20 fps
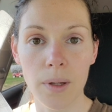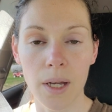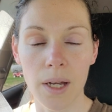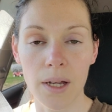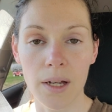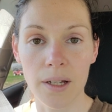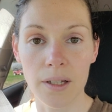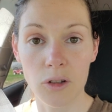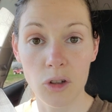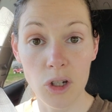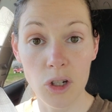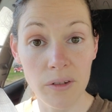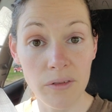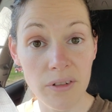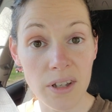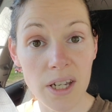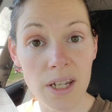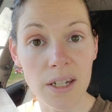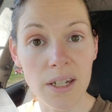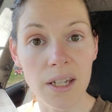uh, chick
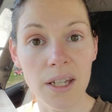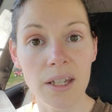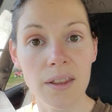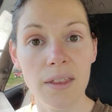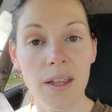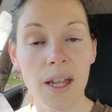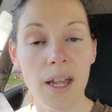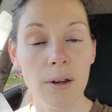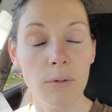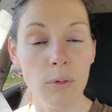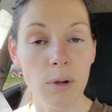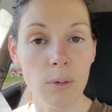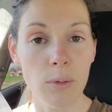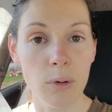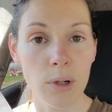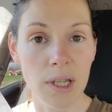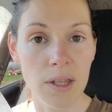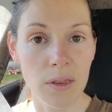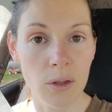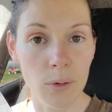feed and then we
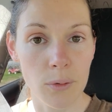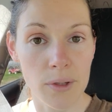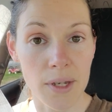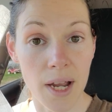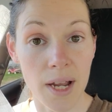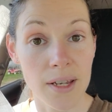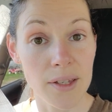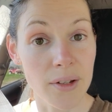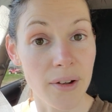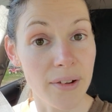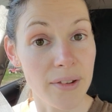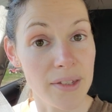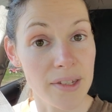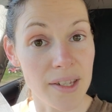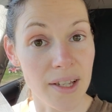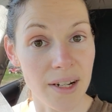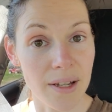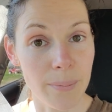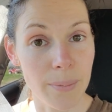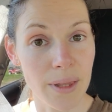will get those guys all
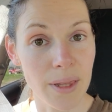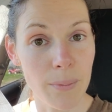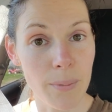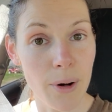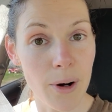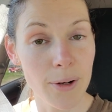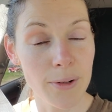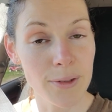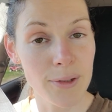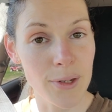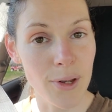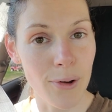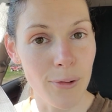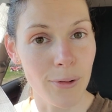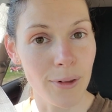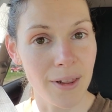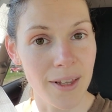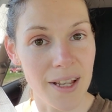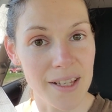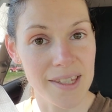set up in the barn. So
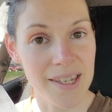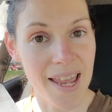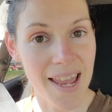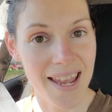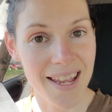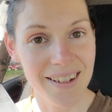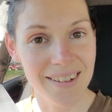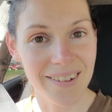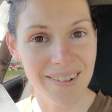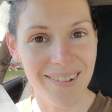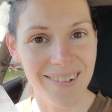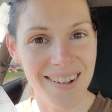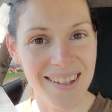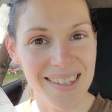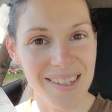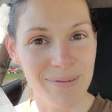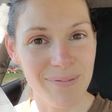let's head and go get